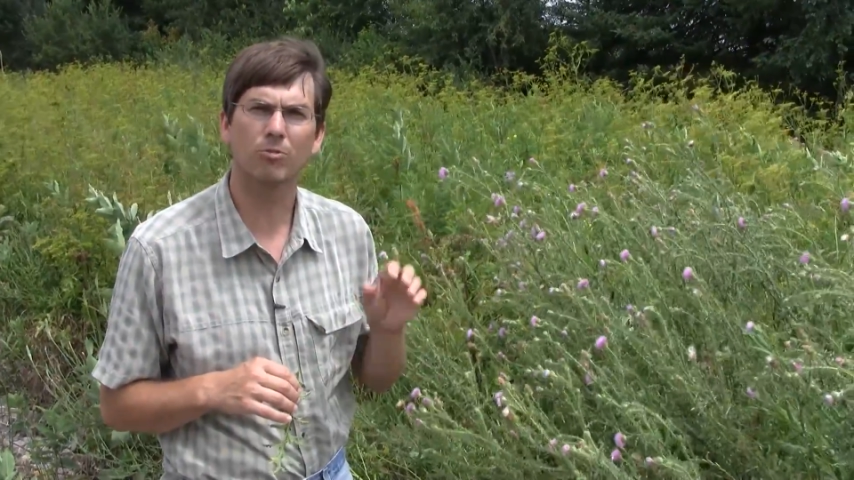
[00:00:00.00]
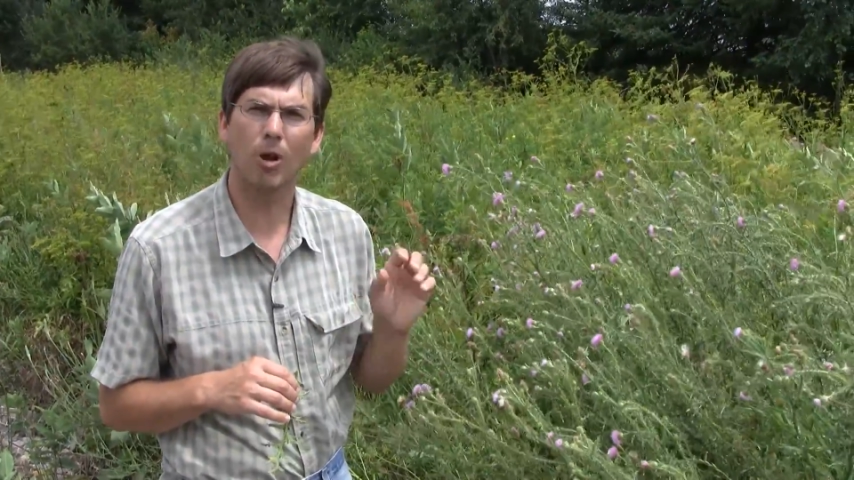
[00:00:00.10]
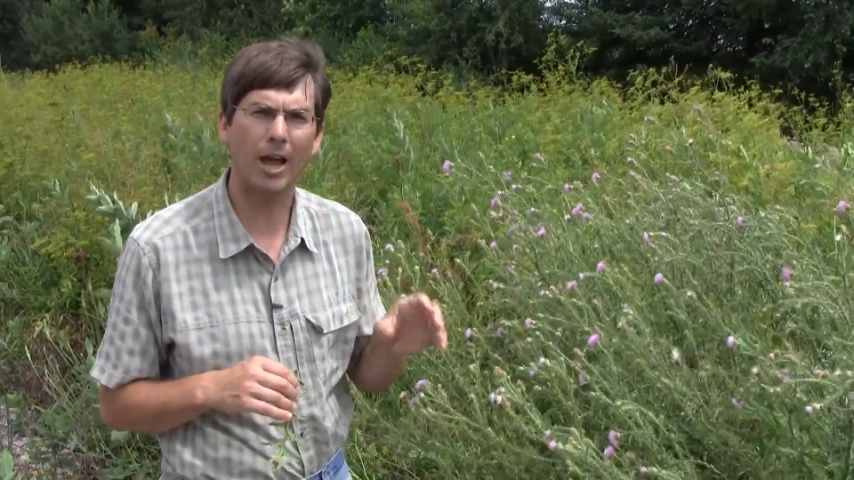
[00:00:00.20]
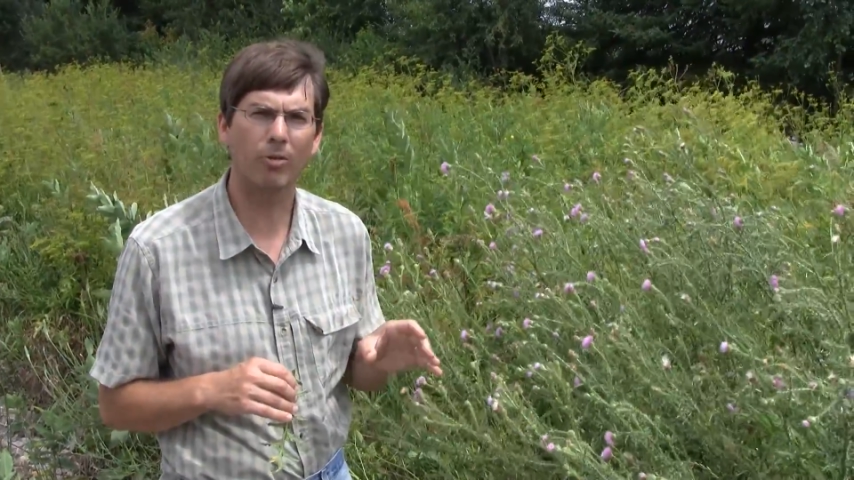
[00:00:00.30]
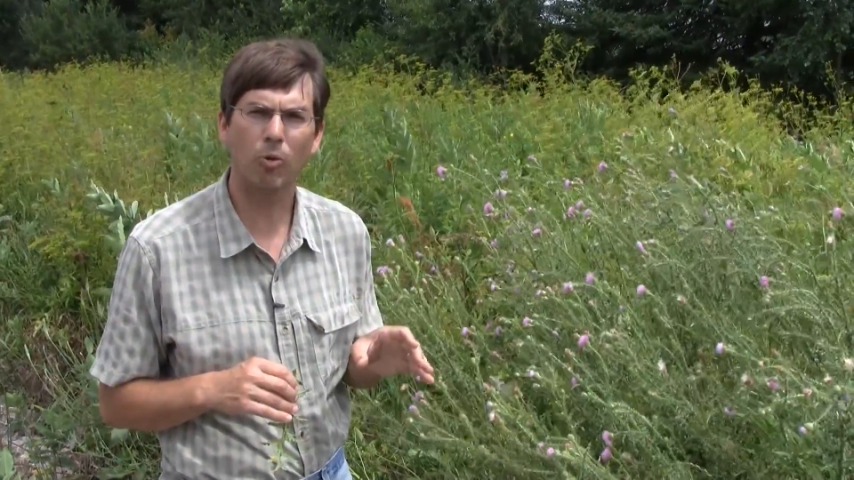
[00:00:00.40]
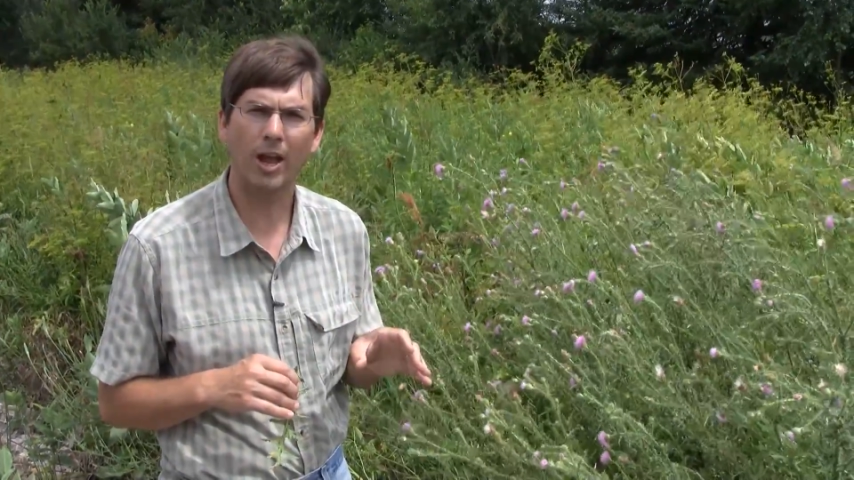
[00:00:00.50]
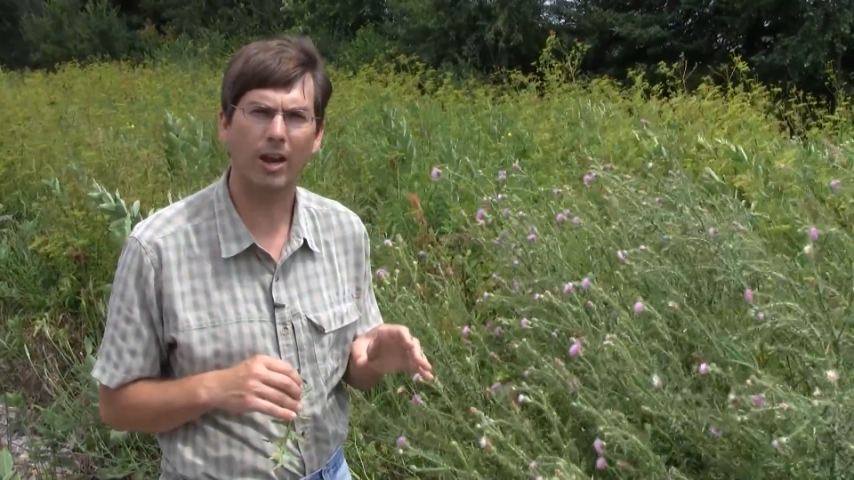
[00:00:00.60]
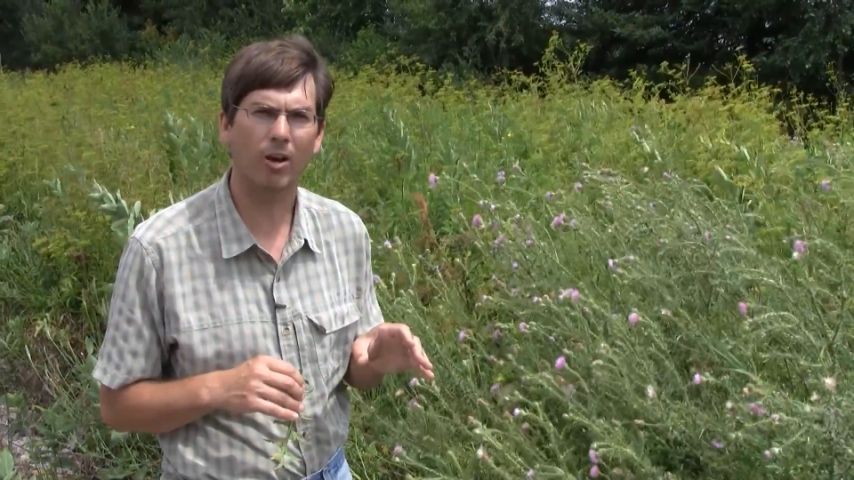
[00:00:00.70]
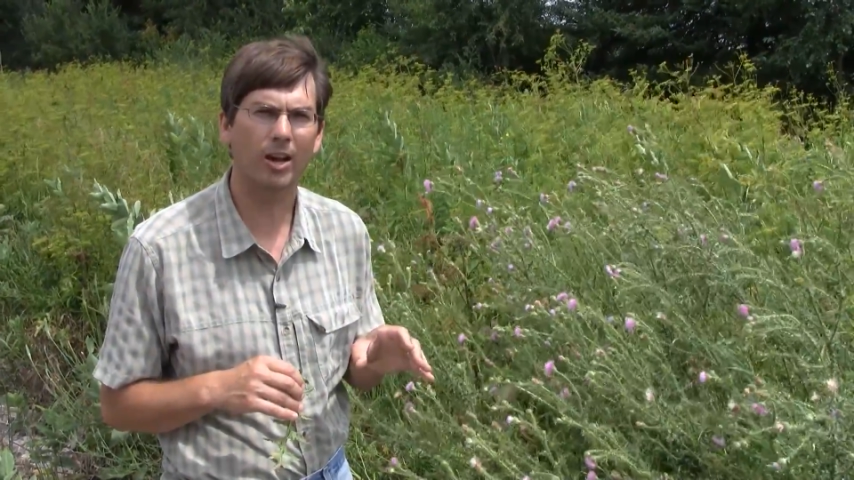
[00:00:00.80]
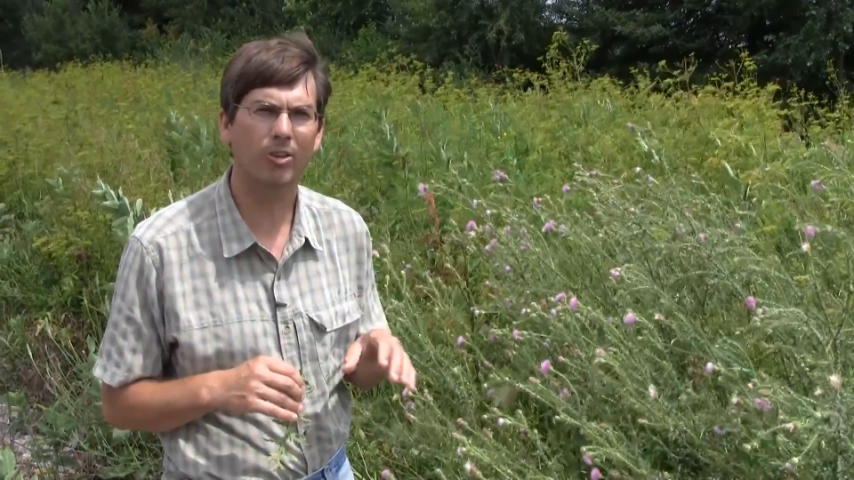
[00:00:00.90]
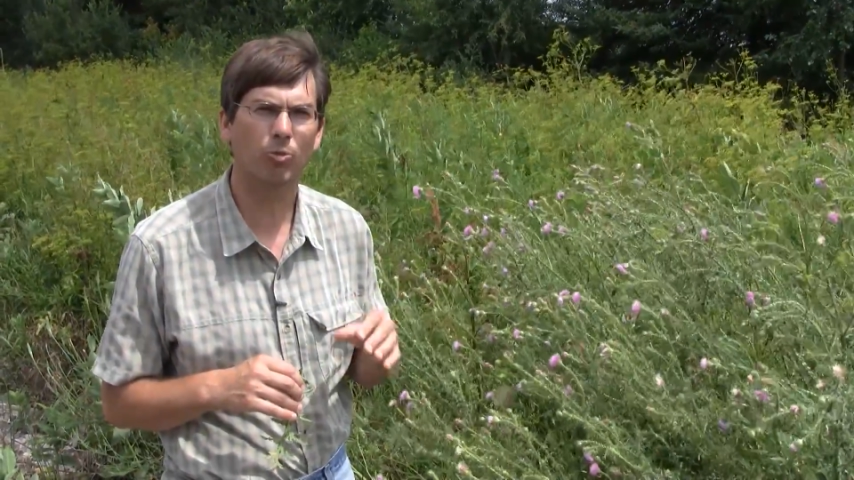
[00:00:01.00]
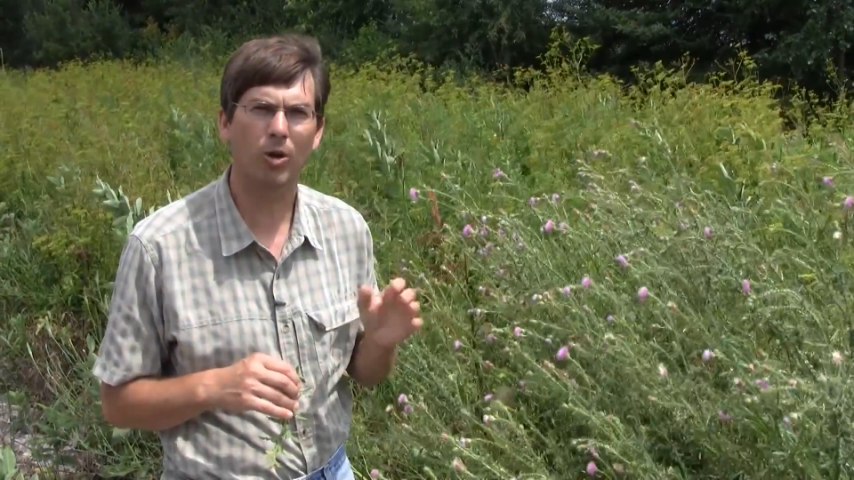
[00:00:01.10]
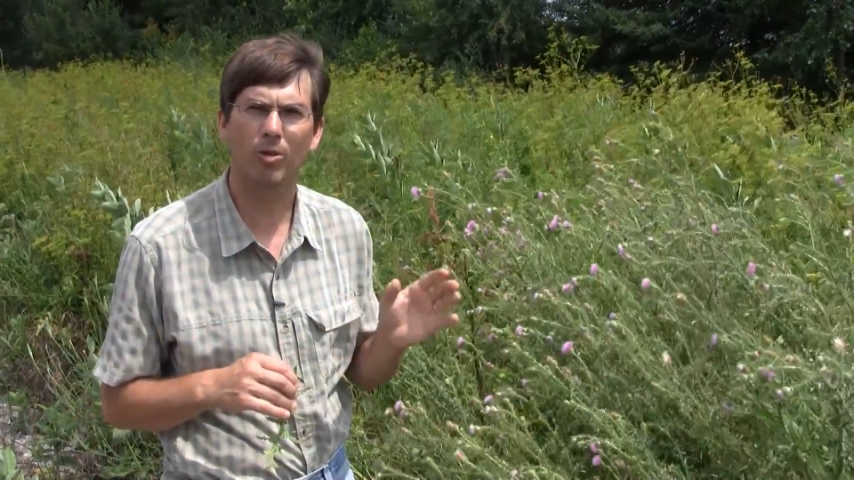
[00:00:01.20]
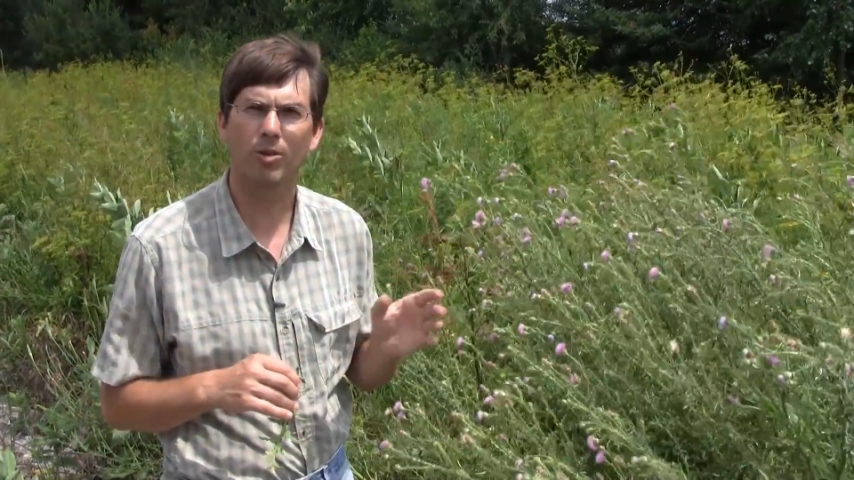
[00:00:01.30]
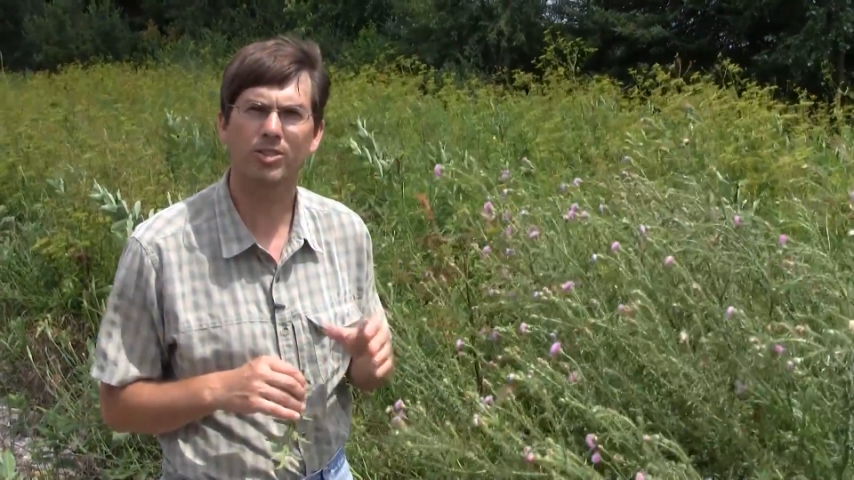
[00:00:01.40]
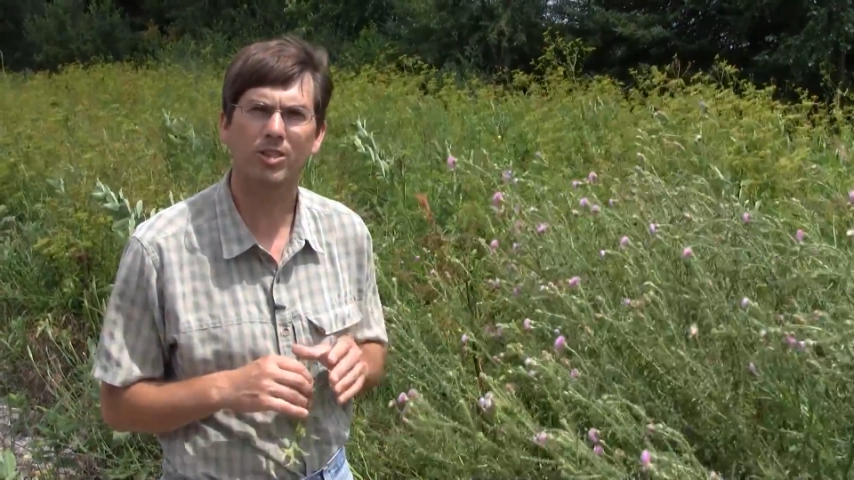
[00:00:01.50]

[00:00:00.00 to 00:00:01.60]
and right-of-way areas where there is